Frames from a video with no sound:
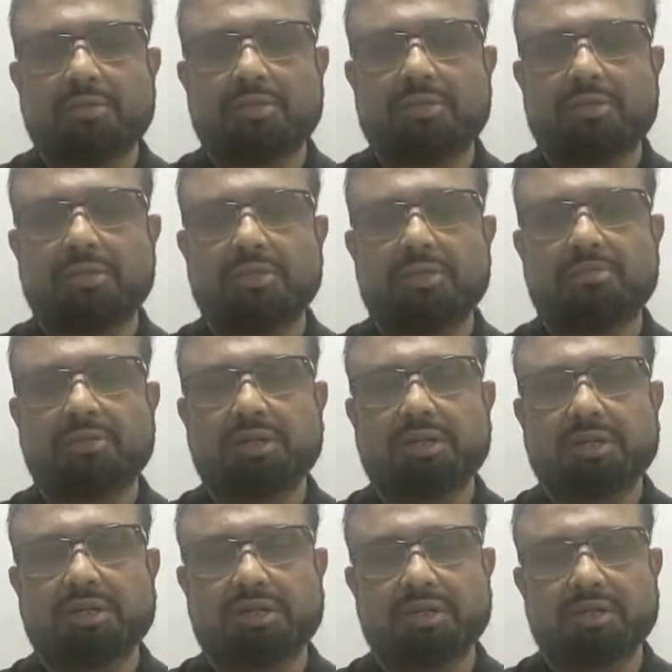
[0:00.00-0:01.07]
But since
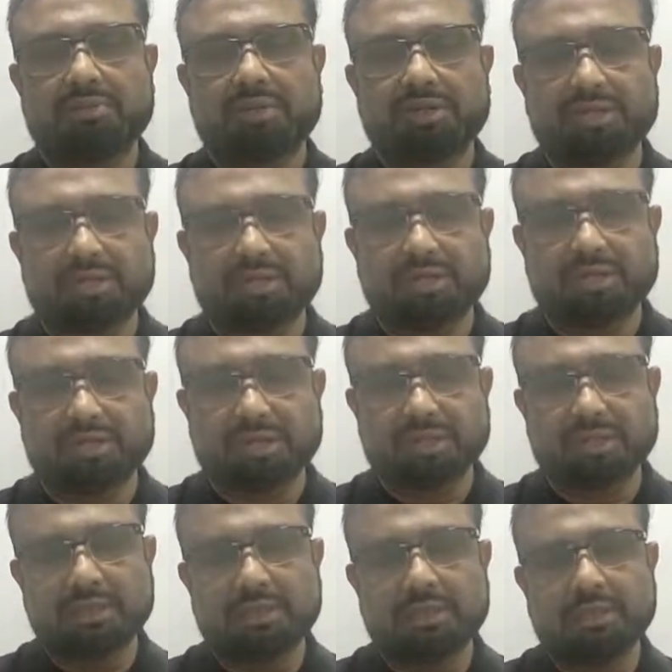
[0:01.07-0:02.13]
my treatment is
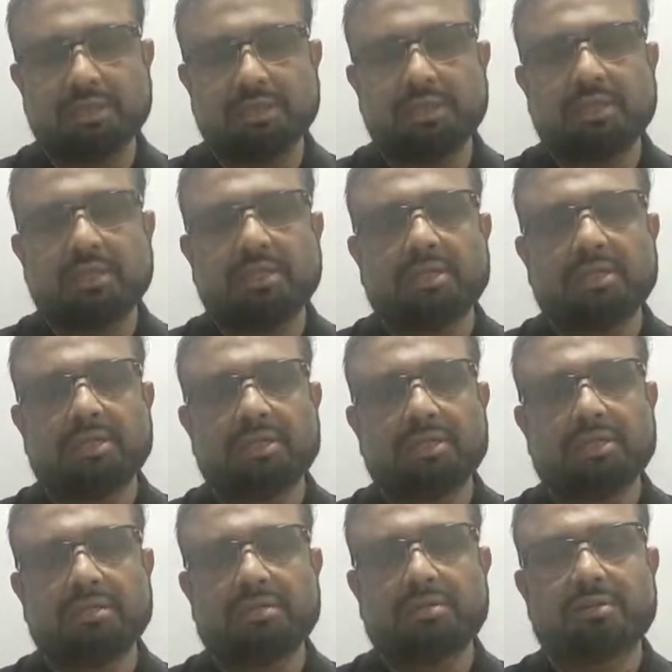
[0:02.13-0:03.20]
done,
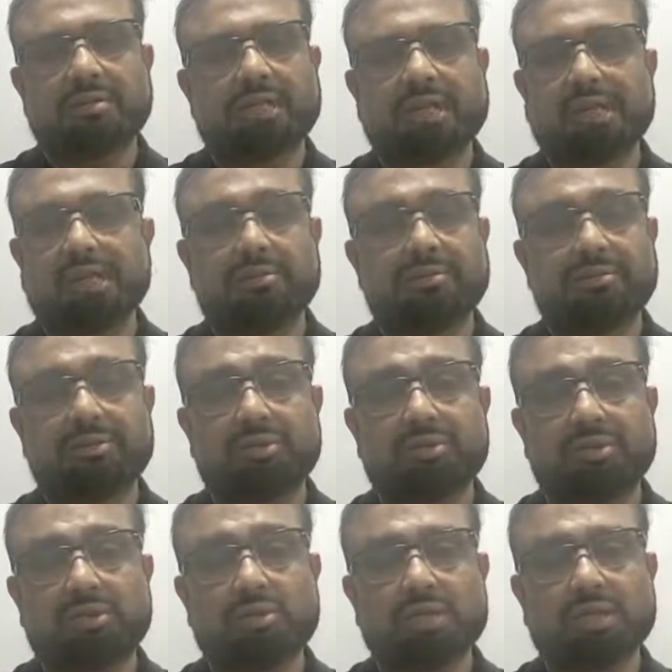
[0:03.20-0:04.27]
uh, I am
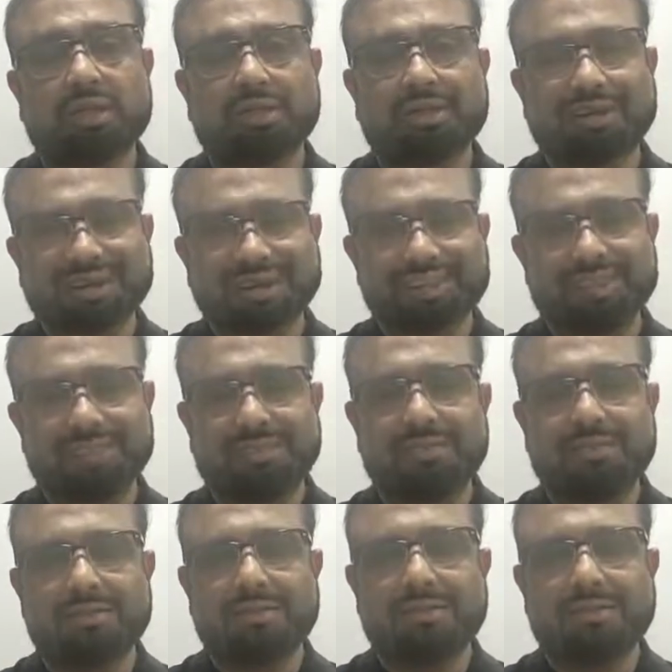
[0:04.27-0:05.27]
totally relaxed.